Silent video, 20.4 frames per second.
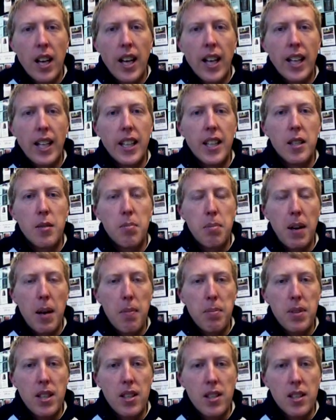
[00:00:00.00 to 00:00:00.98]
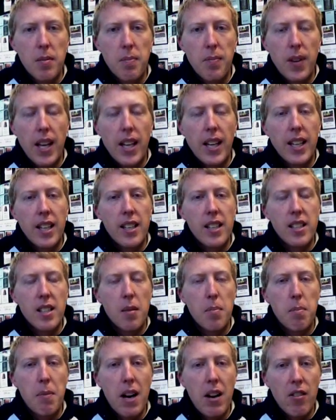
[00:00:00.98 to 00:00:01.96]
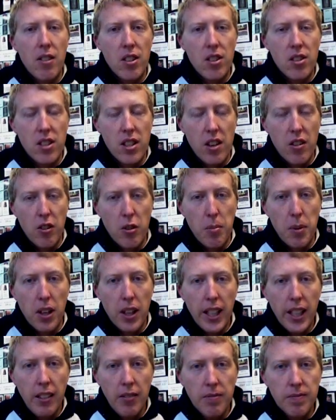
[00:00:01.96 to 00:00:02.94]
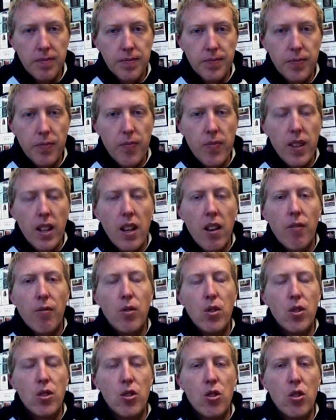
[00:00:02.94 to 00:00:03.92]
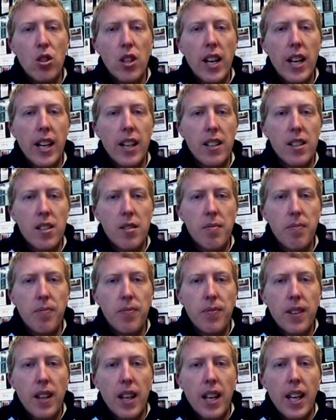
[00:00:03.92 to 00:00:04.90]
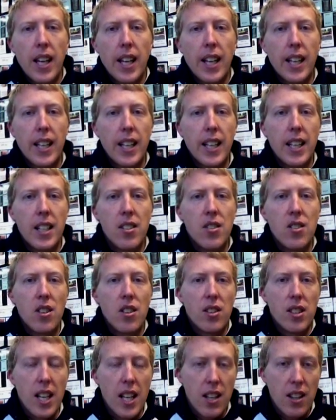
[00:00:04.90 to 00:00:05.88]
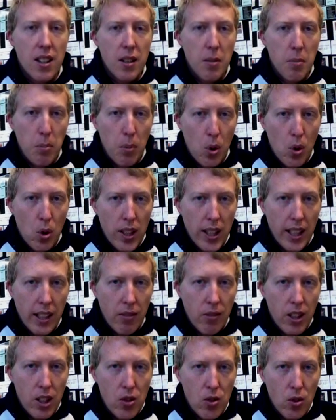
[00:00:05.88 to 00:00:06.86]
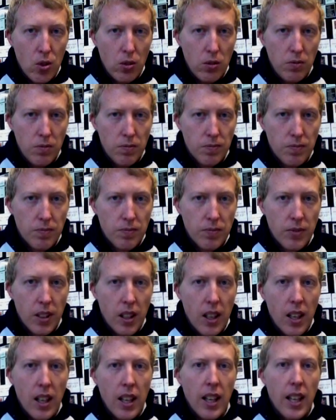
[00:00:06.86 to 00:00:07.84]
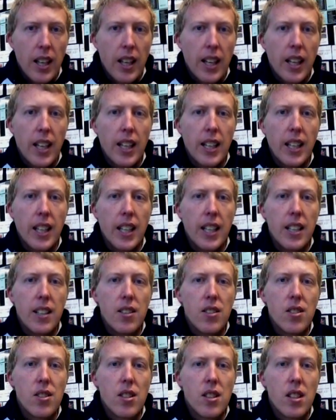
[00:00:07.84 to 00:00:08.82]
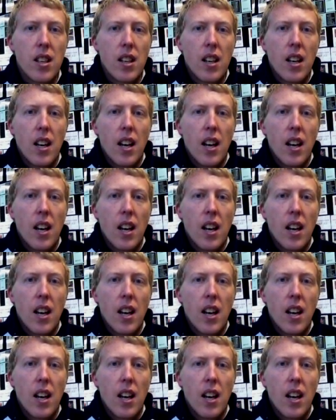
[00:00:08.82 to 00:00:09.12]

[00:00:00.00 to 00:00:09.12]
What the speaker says: it is baptism, and it is the marriage ceremony. For Judaism, it is death and mourning ritual, it is